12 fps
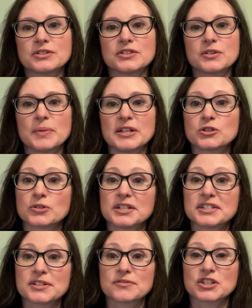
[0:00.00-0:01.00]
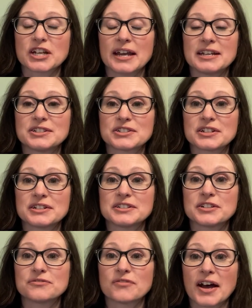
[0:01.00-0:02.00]
to be triggers of change,
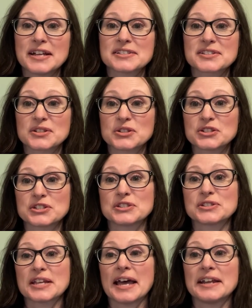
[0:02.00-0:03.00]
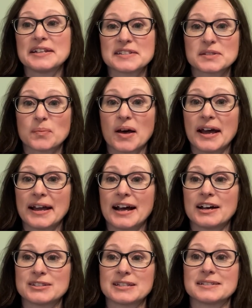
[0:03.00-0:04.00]
to find solutions and inspire
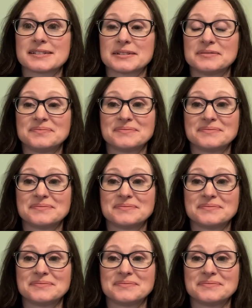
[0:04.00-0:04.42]
others.